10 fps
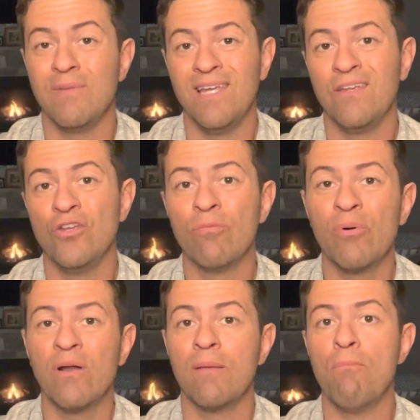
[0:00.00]
meaning you're
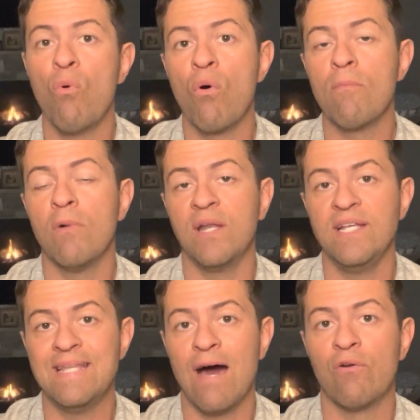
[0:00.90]
putting more money
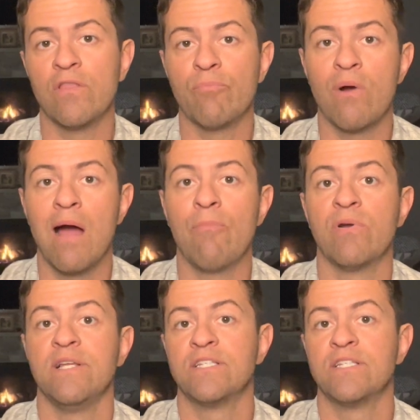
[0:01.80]
down on the property